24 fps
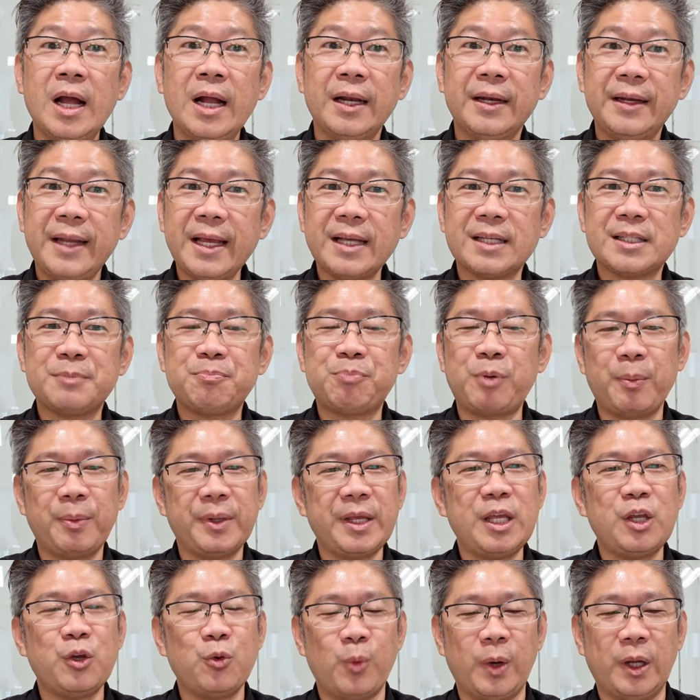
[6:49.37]
Next, probably
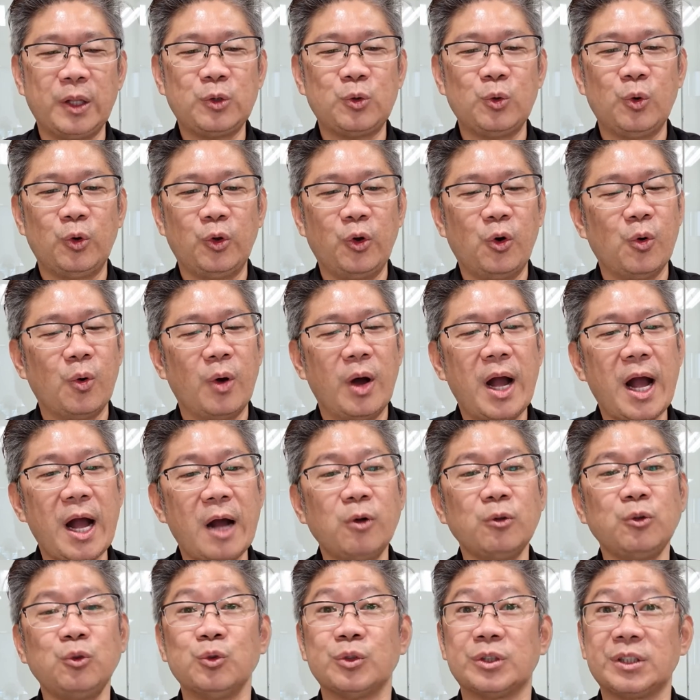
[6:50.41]
you want to know
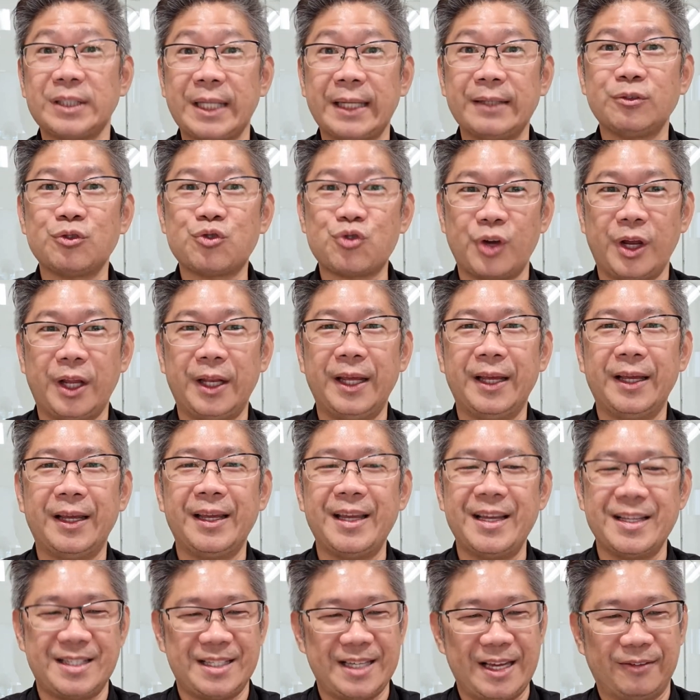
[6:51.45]
how to start trading
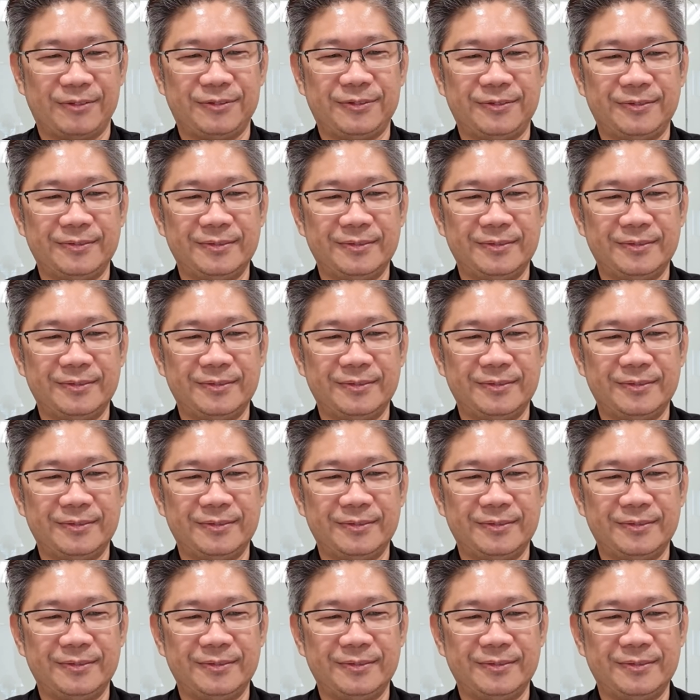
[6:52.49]
ETF.